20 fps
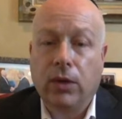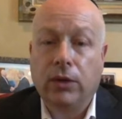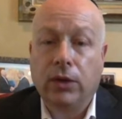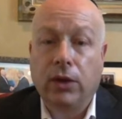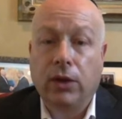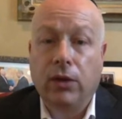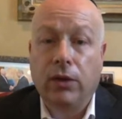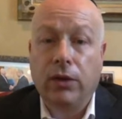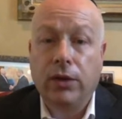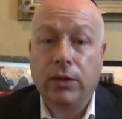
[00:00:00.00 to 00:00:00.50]
are
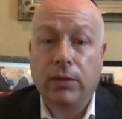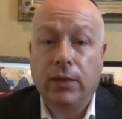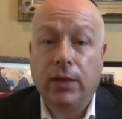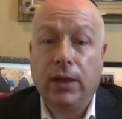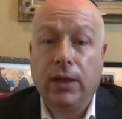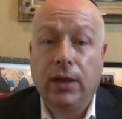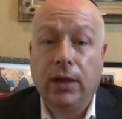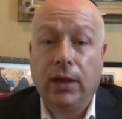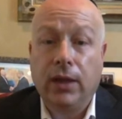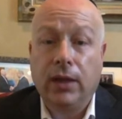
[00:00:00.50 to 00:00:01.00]
going to
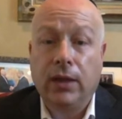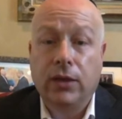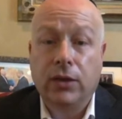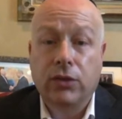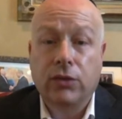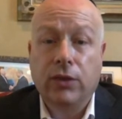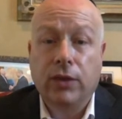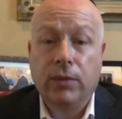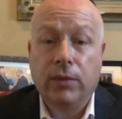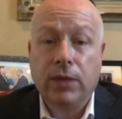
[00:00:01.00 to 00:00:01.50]
be in
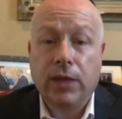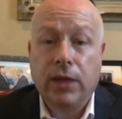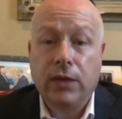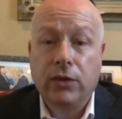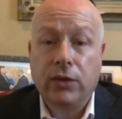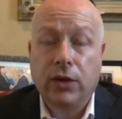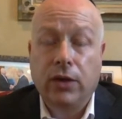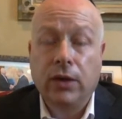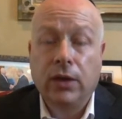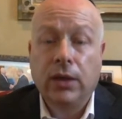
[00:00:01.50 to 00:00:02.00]
extreme
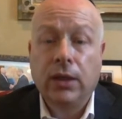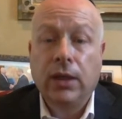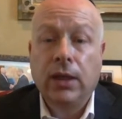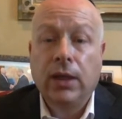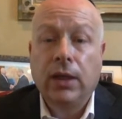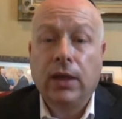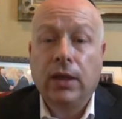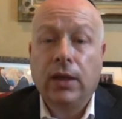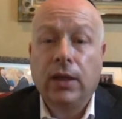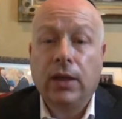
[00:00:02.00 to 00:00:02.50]
danger.
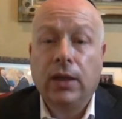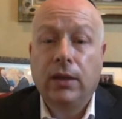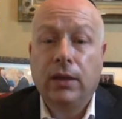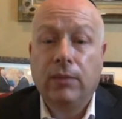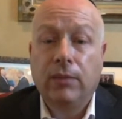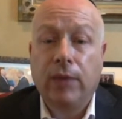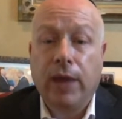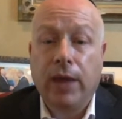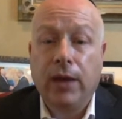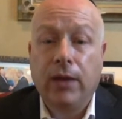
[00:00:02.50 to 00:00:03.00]
The
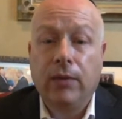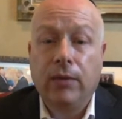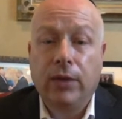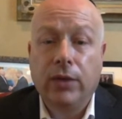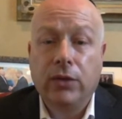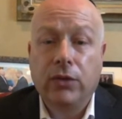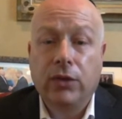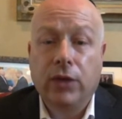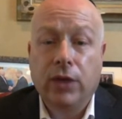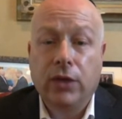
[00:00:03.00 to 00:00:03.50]
Biden
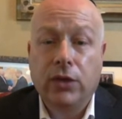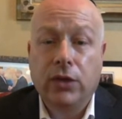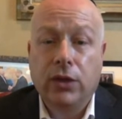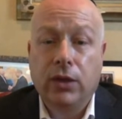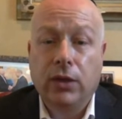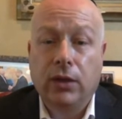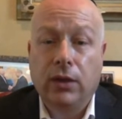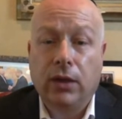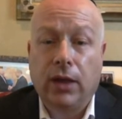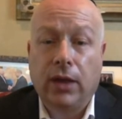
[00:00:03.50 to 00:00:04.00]

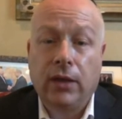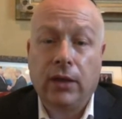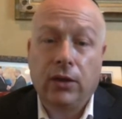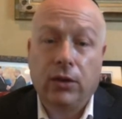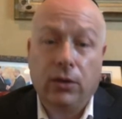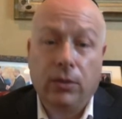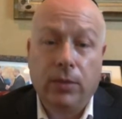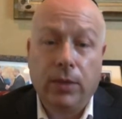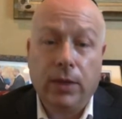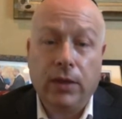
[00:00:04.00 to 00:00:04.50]
administration, and the
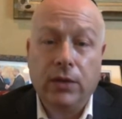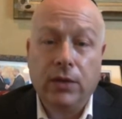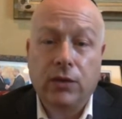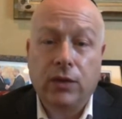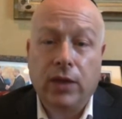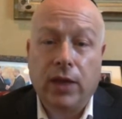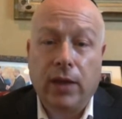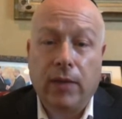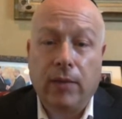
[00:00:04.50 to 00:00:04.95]
Europeans for that